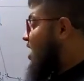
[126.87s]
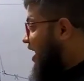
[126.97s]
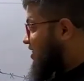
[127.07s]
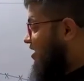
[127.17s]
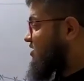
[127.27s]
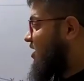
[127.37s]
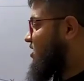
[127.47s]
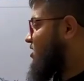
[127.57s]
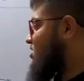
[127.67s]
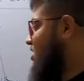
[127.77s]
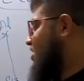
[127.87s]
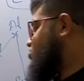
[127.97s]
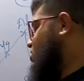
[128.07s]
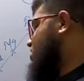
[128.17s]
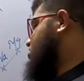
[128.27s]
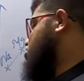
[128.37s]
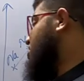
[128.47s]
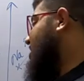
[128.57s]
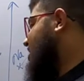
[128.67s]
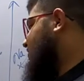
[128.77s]
And there is another thing as well,
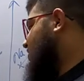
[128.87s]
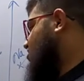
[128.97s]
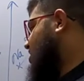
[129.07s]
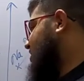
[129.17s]
shielding effect.